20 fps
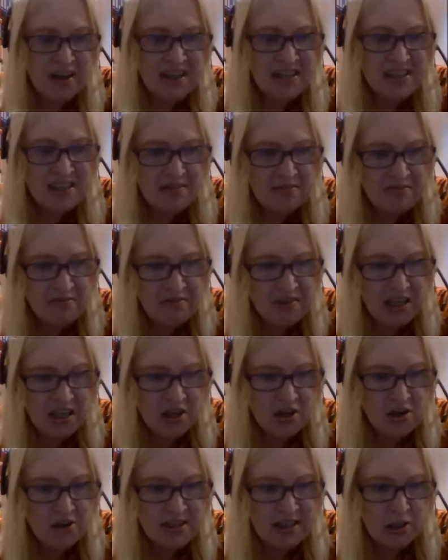facts and
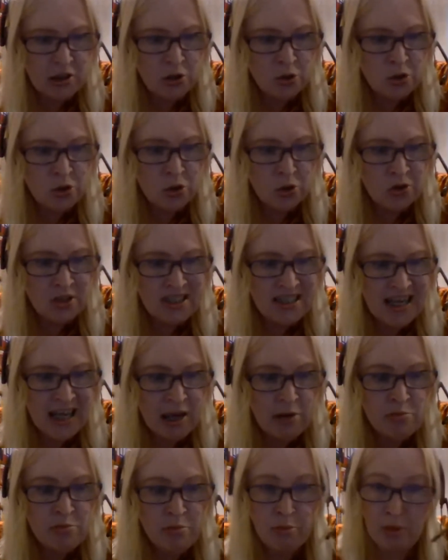figures and also
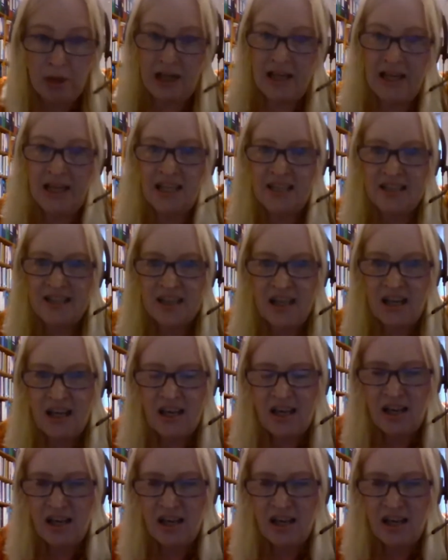templates.